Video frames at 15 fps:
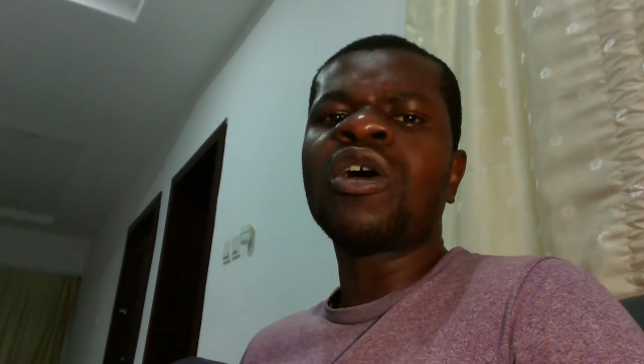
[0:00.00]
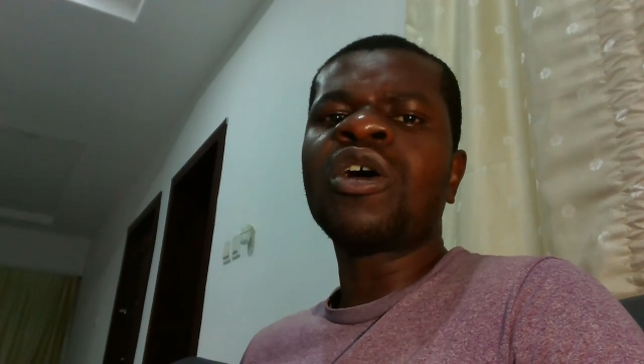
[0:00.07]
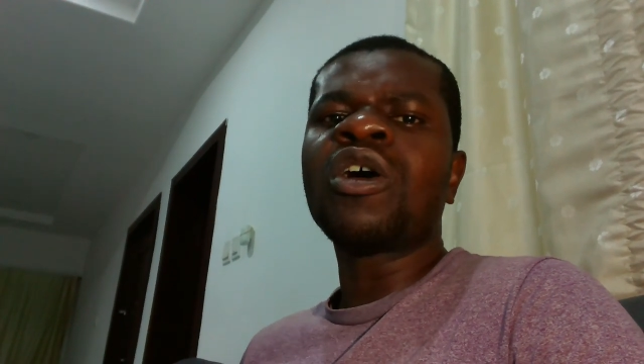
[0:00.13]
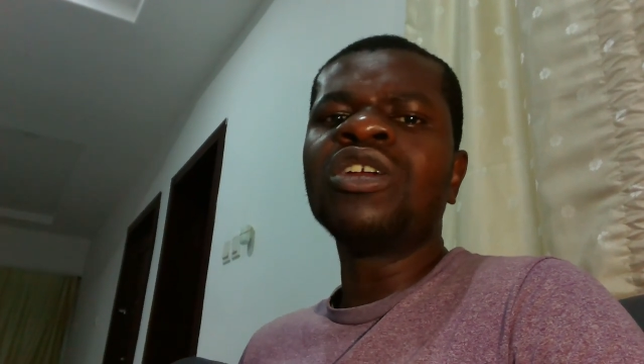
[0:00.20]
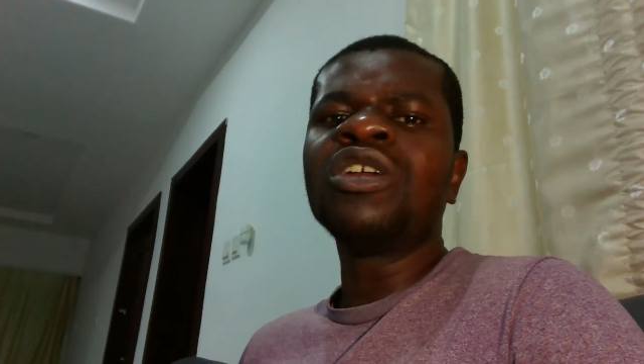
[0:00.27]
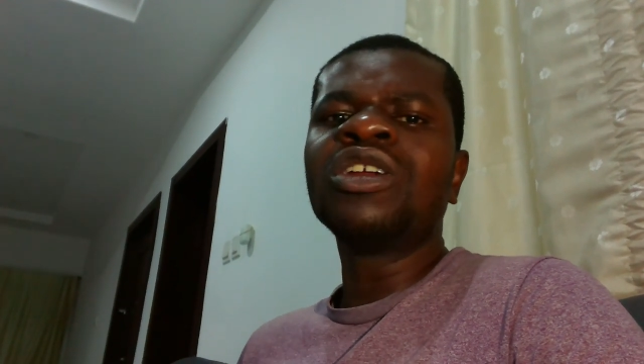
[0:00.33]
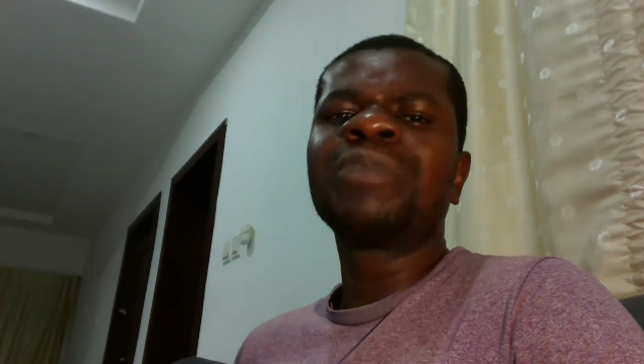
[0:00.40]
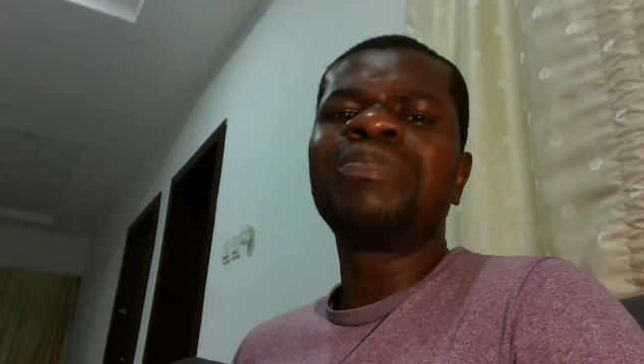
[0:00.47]

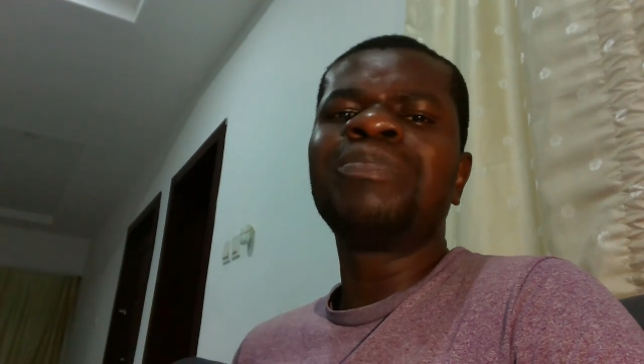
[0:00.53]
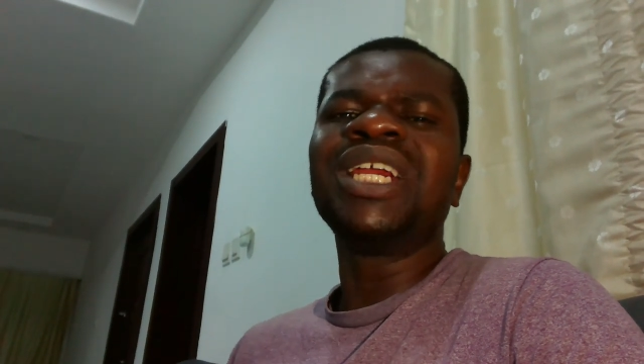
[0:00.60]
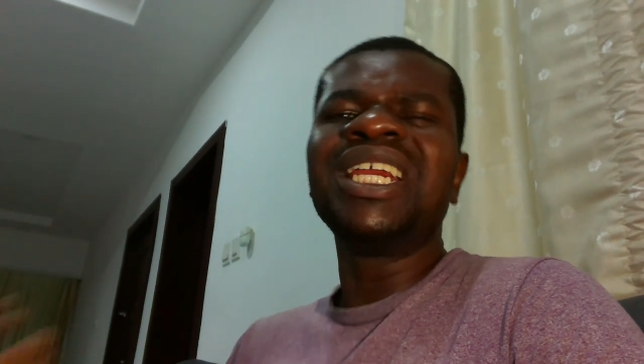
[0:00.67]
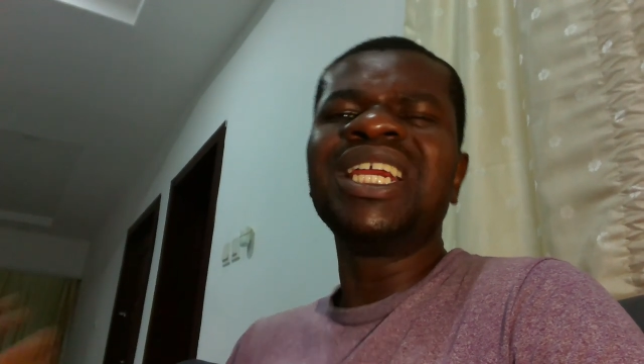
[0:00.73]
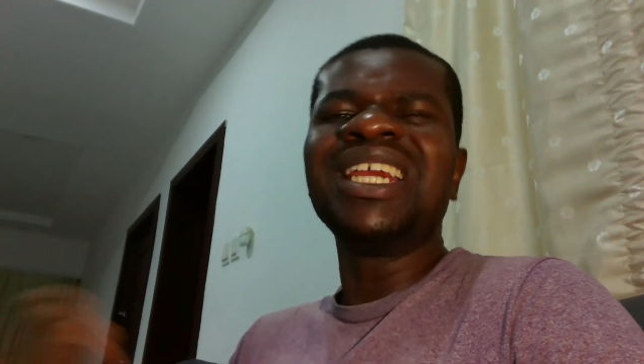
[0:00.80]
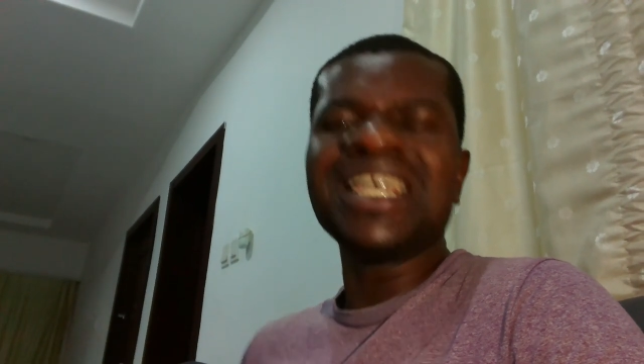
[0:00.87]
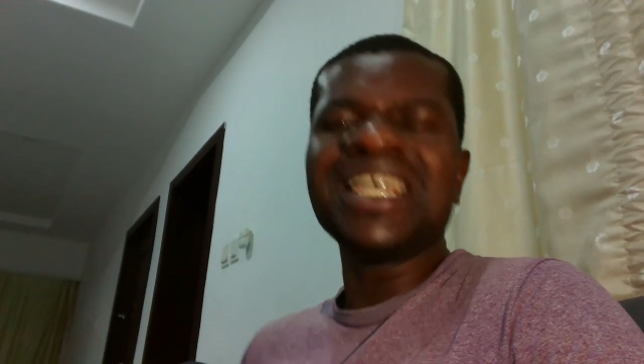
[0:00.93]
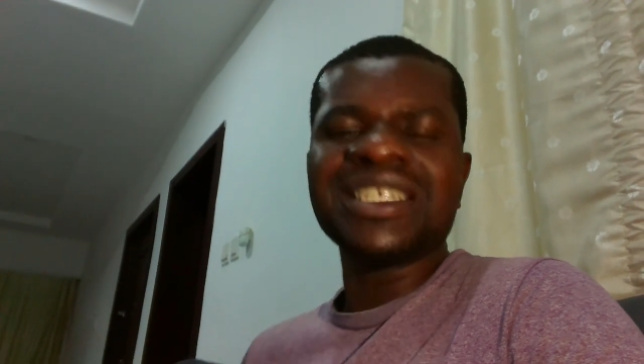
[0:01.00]
call
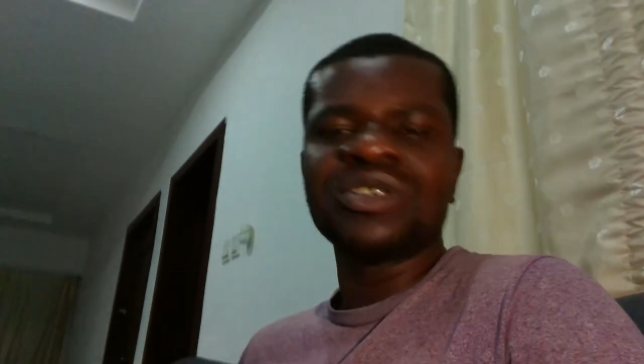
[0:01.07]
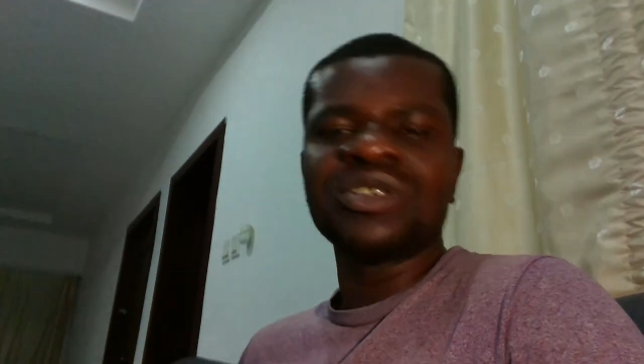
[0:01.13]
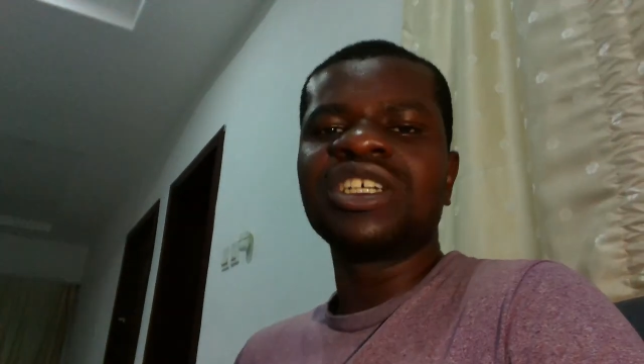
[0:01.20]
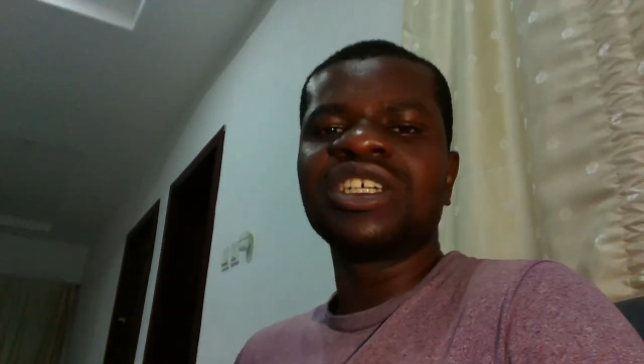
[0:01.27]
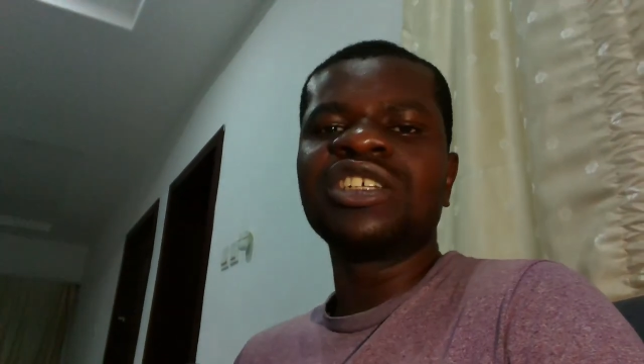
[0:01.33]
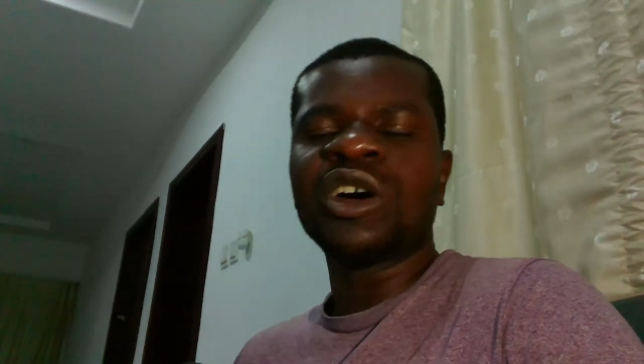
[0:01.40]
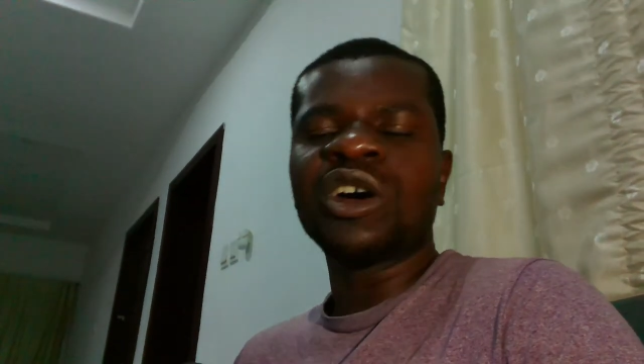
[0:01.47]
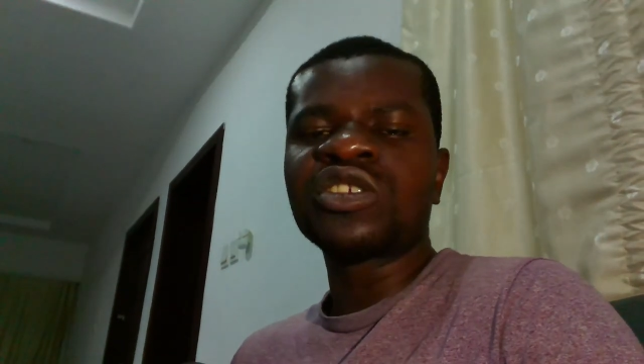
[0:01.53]
placed to
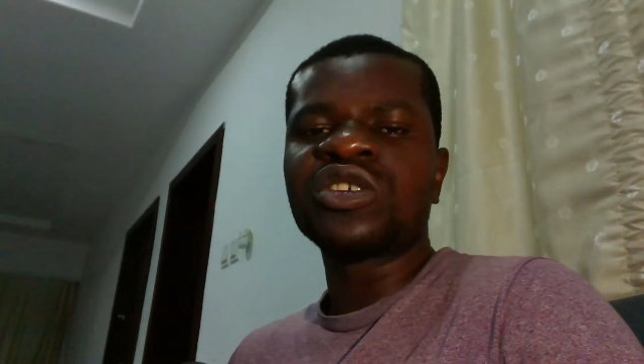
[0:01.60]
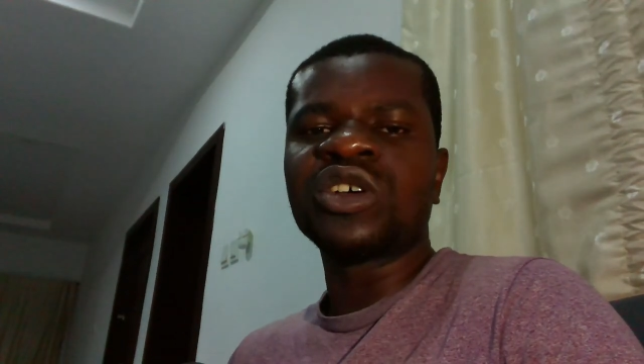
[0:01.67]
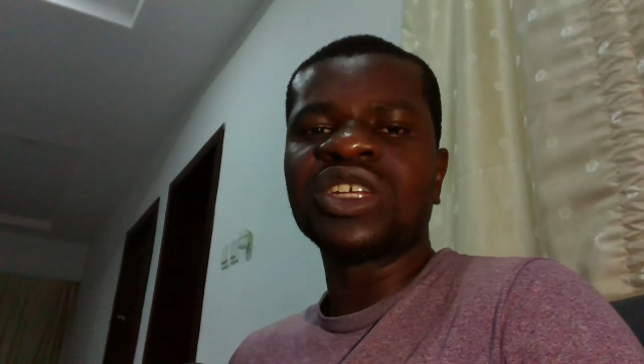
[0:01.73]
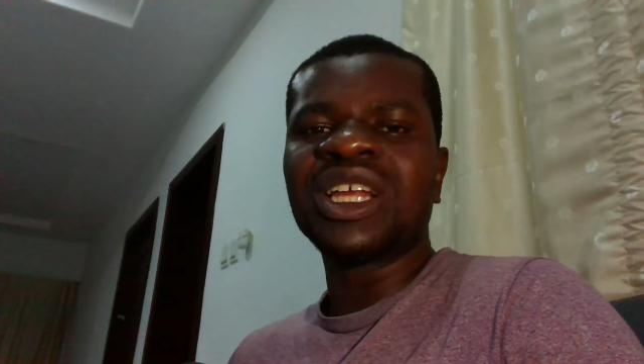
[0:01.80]
the doctor.